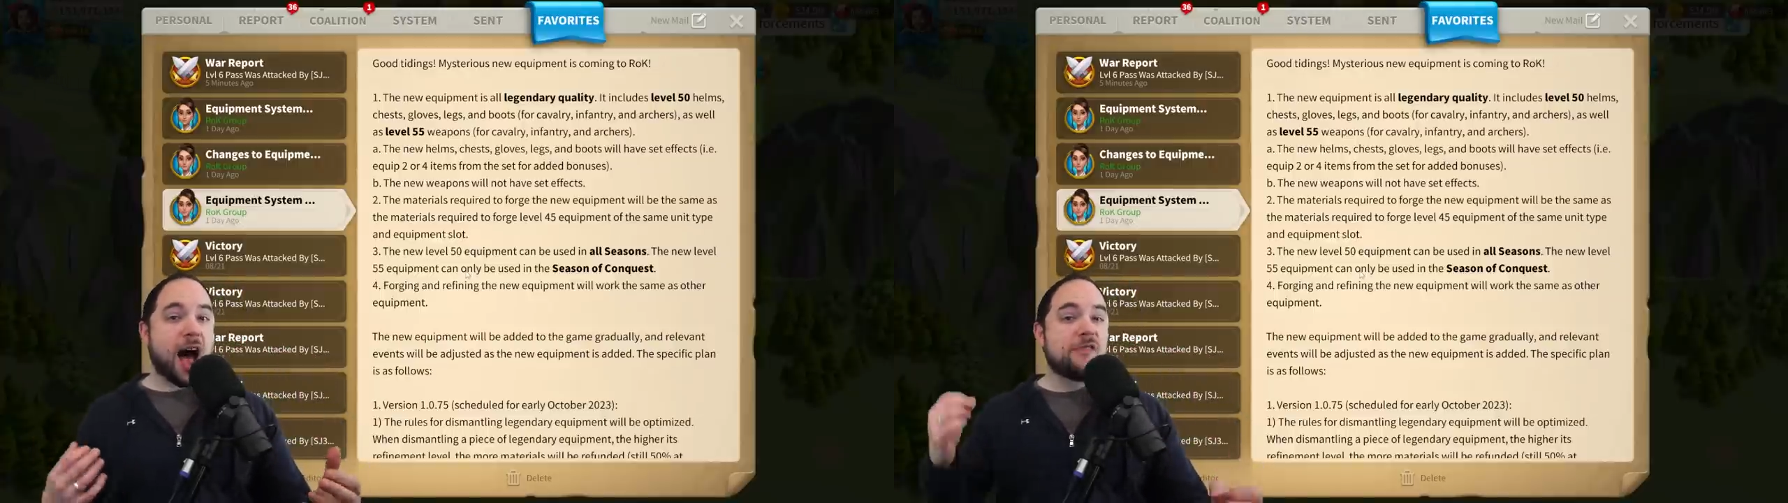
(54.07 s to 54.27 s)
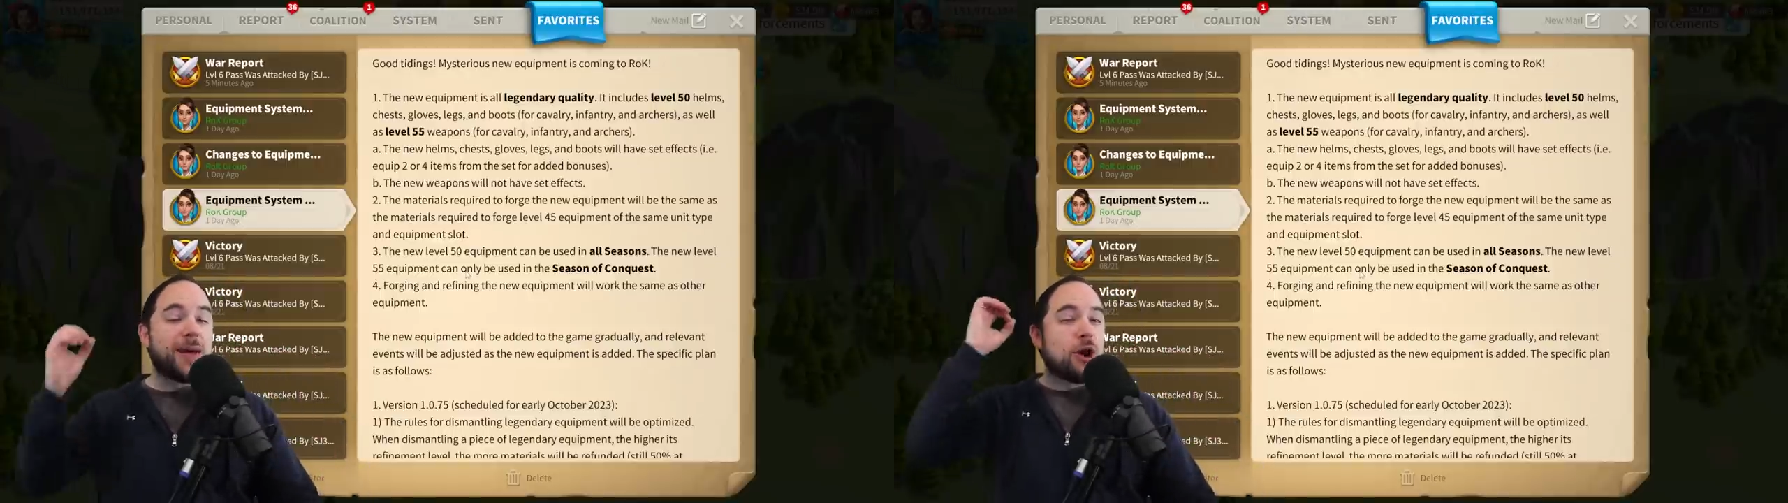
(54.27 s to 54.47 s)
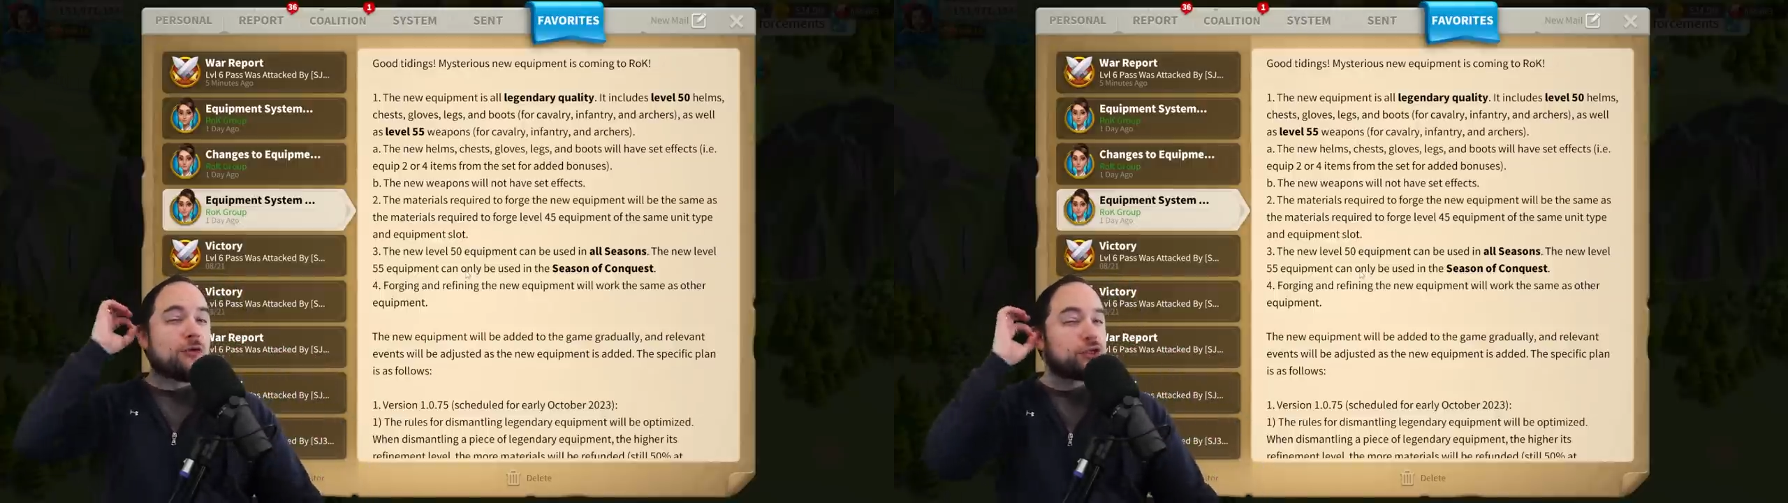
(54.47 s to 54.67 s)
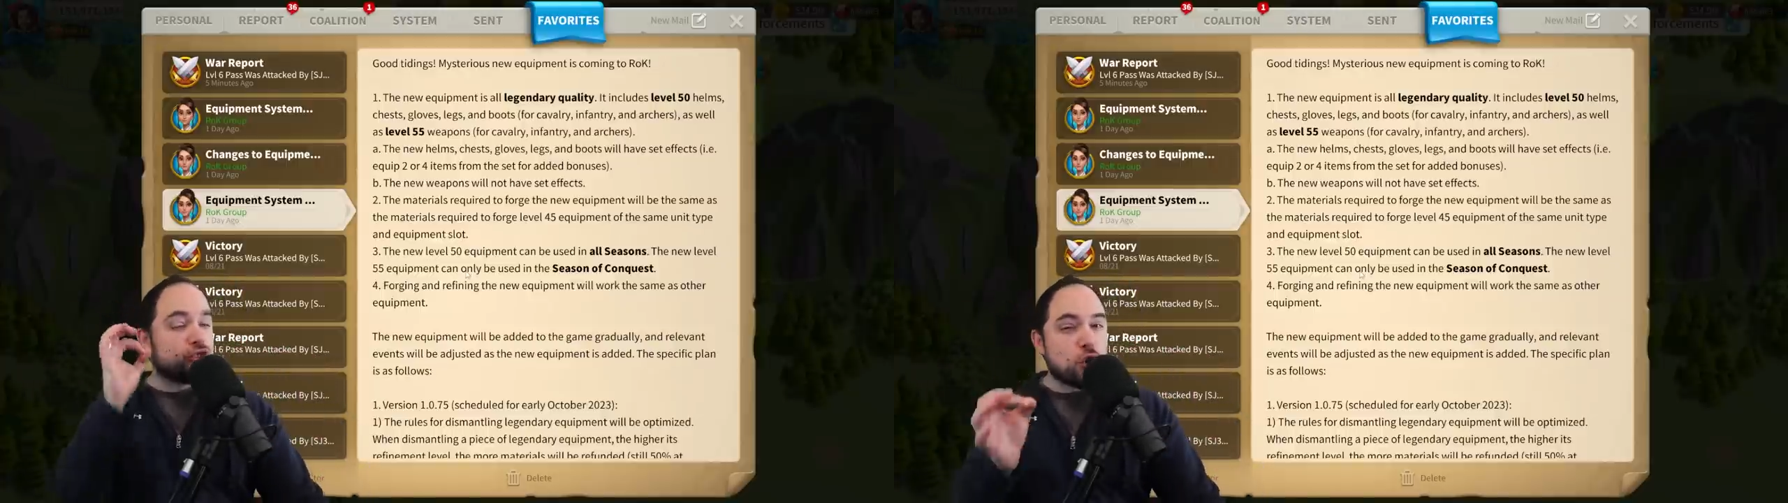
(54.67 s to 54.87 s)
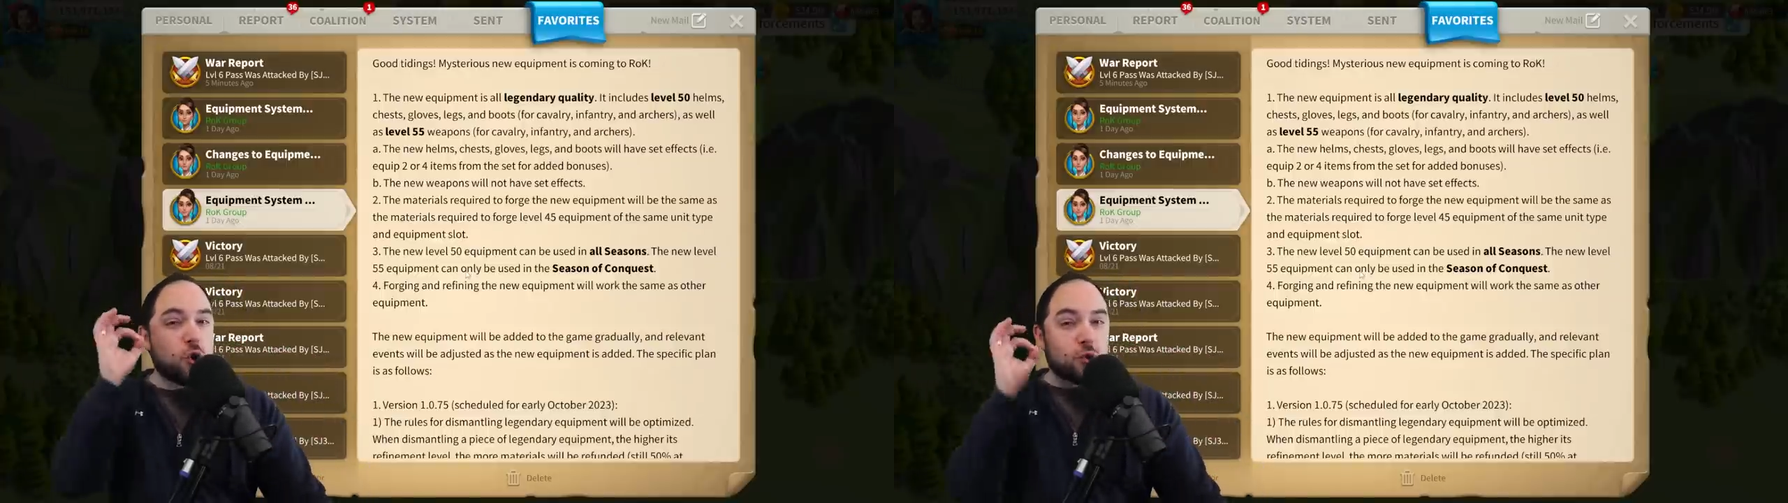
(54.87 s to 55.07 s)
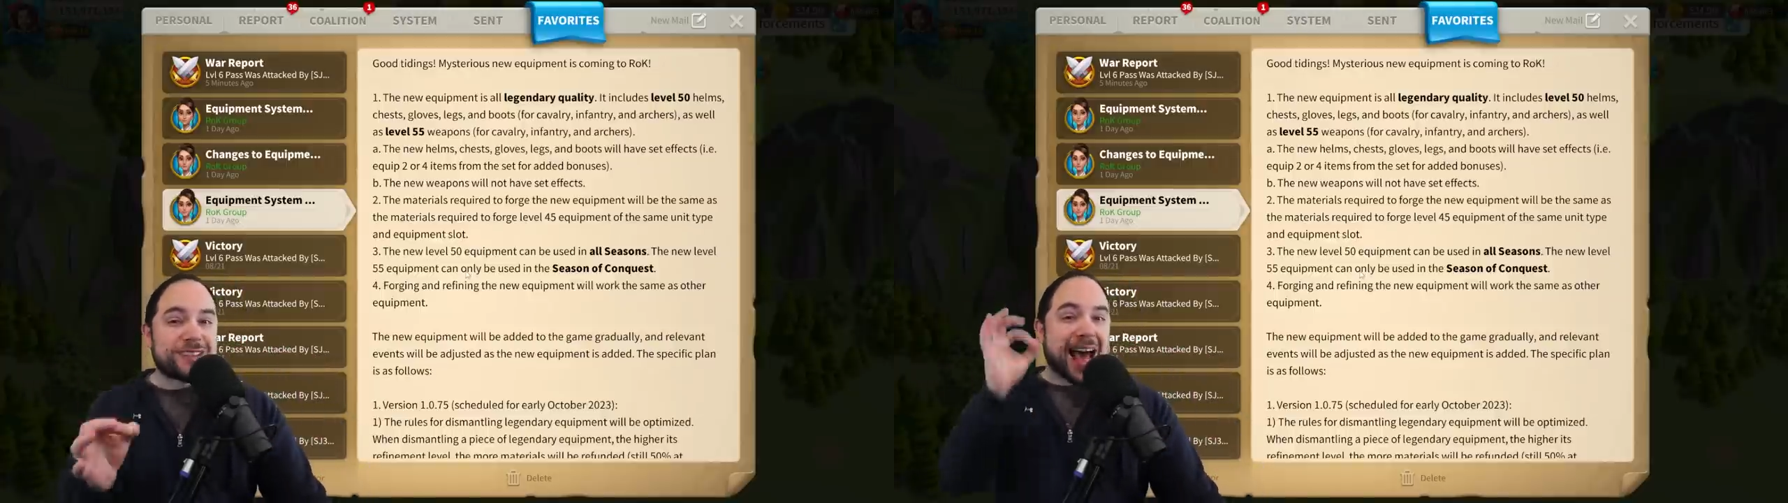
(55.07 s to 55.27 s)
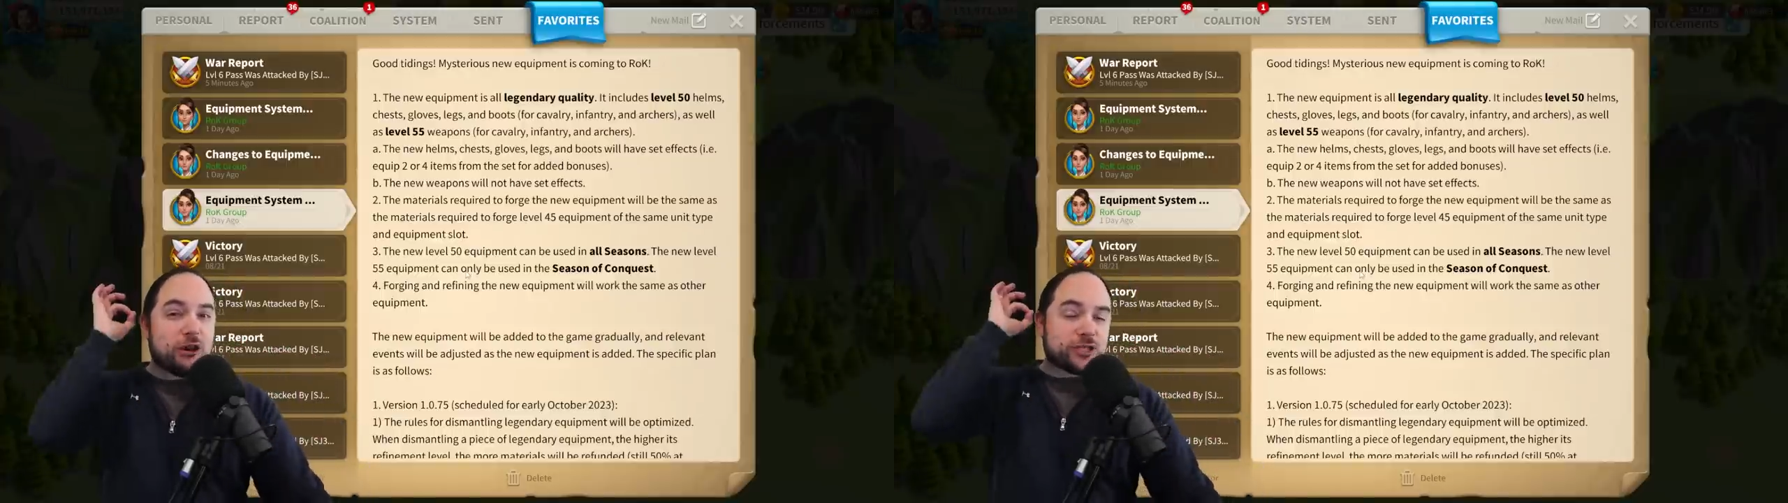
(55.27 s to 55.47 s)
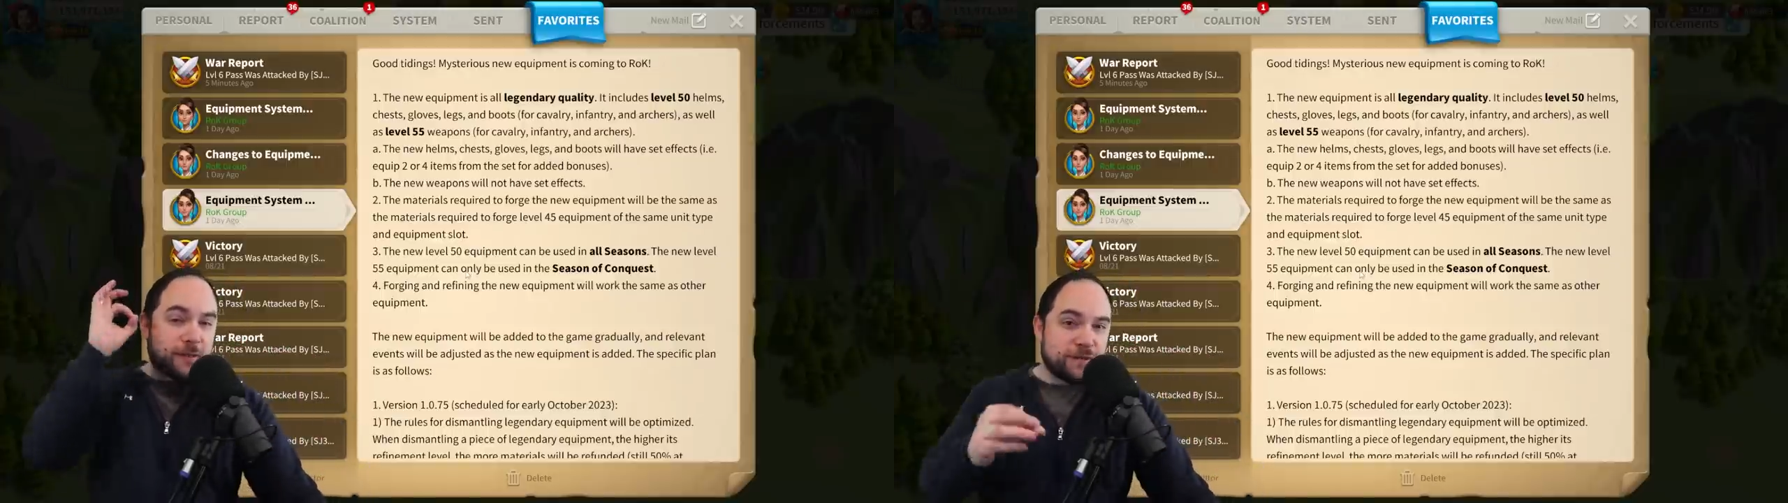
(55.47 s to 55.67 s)
I've made over
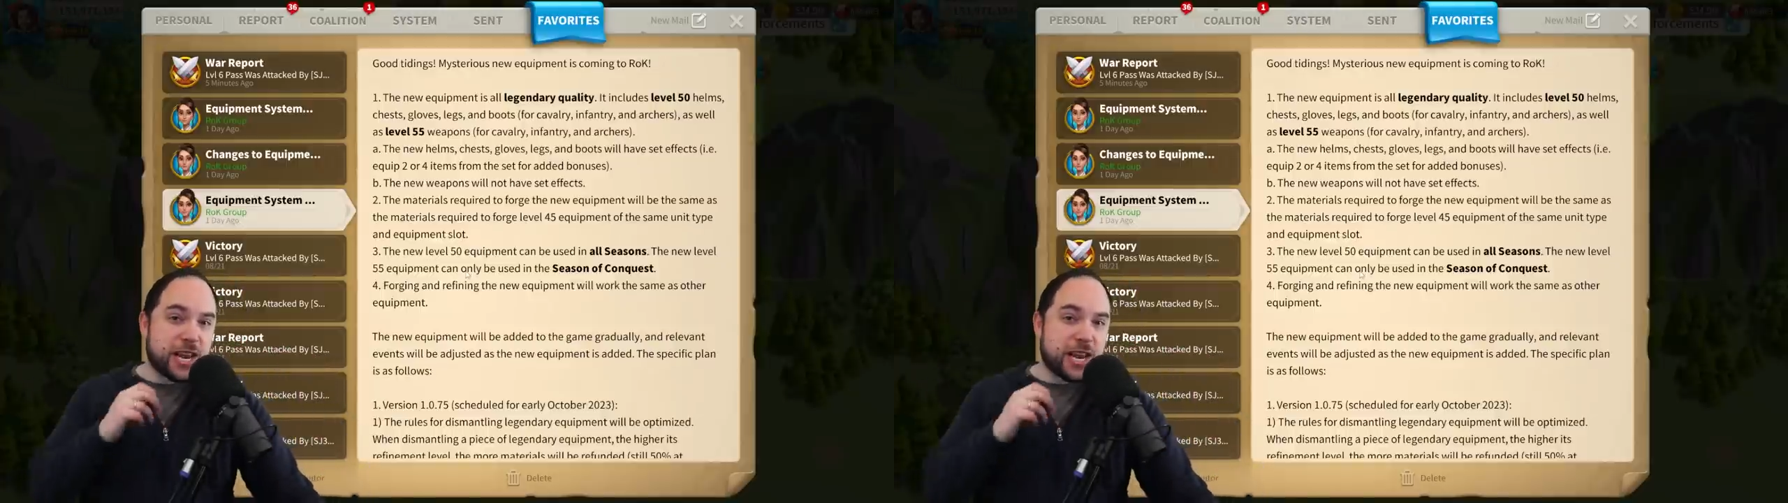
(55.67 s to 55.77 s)
2,000